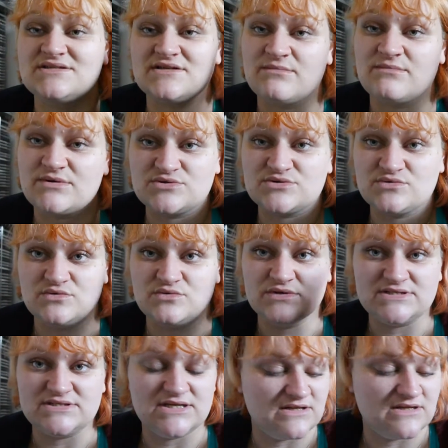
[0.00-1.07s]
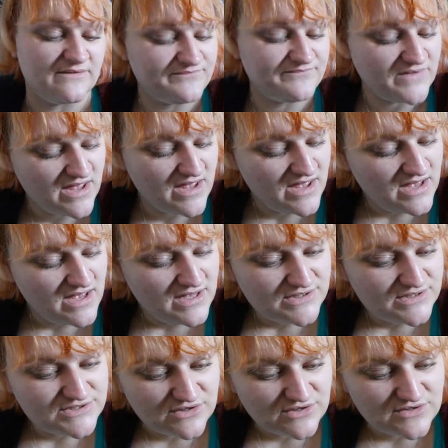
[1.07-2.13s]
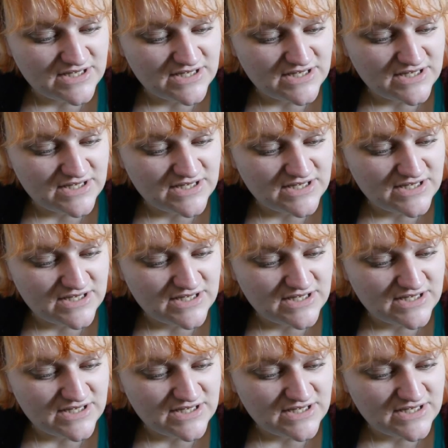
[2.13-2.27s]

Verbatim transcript: doesn't come until August either. So